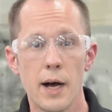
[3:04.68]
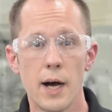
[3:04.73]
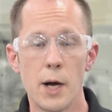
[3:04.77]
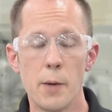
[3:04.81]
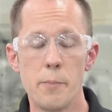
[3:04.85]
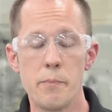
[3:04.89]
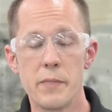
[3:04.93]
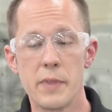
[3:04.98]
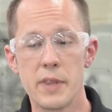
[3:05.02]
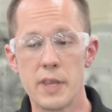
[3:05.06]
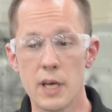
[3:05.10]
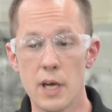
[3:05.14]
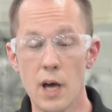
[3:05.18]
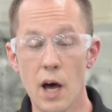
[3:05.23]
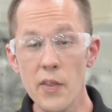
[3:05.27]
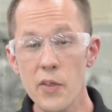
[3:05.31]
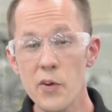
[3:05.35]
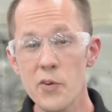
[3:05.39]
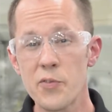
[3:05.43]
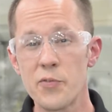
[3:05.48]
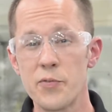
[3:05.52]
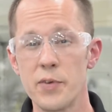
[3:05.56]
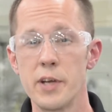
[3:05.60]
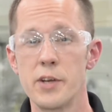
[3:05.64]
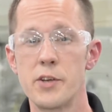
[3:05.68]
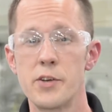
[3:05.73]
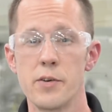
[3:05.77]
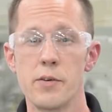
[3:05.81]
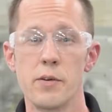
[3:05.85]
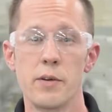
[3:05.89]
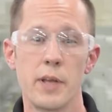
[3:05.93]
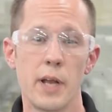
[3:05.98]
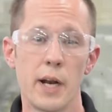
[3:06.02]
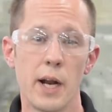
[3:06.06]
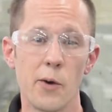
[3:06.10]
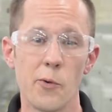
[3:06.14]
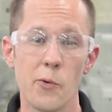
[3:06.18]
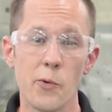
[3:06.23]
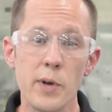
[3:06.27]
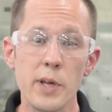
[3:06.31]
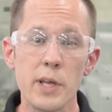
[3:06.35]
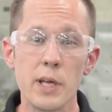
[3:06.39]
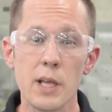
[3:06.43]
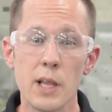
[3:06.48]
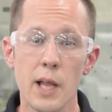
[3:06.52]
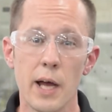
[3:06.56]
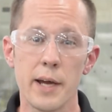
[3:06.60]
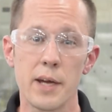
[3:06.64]
Um, the other feature that I
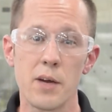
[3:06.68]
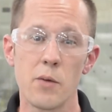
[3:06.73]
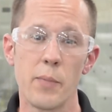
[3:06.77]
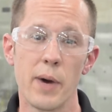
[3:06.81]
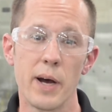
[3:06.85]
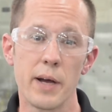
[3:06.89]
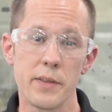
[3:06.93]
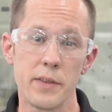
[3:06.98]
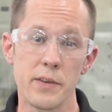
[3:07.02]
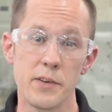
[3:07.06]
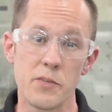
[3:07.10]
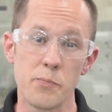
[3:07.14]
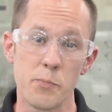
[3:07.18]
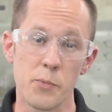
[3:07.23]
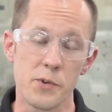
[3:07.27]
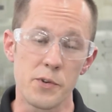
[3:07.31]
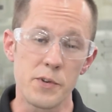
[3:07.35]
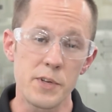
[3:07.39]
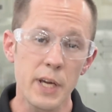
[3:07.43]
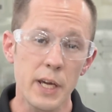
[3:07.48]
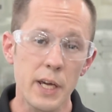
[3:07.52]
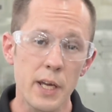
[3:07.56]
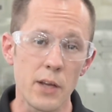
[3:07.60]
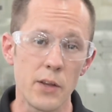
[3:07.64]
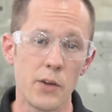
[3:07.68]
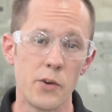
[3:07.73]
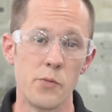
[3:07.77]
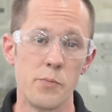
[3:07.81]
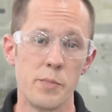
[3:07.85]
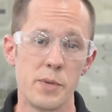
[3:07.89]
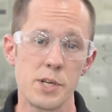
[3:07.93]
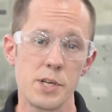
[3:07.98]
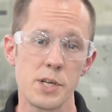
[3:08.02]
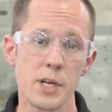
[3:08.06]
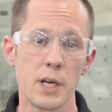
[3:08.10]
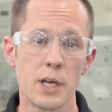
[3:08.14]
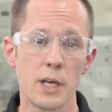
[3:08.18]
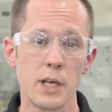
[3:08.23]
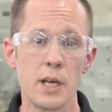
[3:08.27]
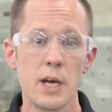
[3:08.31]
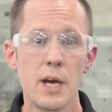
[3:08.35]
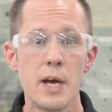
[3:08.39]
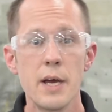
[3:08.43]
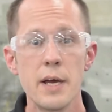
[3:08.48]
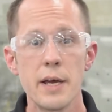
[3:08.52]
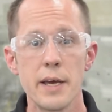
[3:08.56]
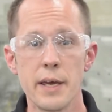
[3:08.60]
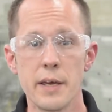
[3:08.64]
really like about this particular machine
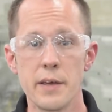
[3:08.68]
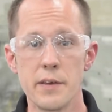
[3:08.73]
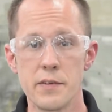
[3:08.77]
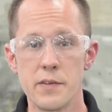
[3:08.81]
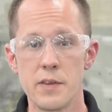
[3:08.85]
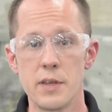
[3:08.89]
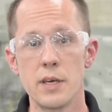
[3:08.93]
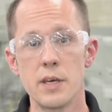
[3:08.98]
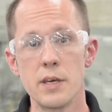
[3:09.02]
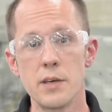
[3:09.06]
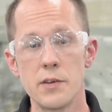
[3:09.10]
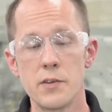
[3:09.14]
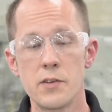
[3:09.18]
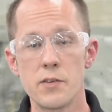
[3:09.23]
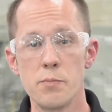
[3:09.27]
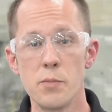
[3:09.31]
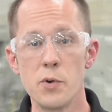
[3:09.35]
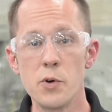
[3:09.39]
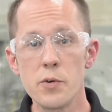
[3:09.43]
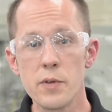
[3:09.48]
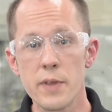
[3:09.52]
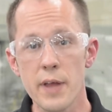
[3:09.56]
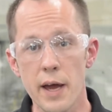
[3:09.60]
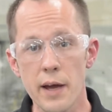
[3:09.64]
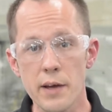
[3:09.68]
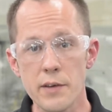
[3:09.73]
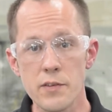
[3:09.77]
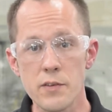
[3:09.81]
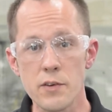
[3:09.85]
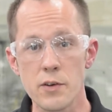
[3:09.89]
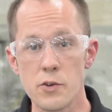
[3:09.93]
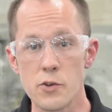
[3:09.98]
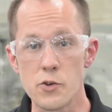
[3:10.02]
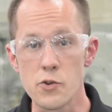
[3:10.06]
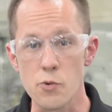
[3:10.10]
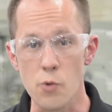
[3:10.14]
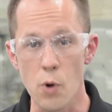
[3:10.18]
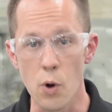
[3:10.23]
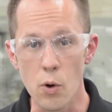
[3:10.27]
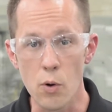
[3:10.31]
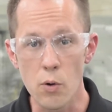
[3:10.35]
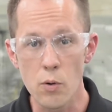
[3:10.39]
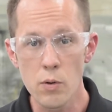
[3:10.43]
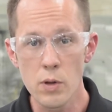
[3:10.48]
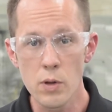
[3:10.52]
is the Smooth X control.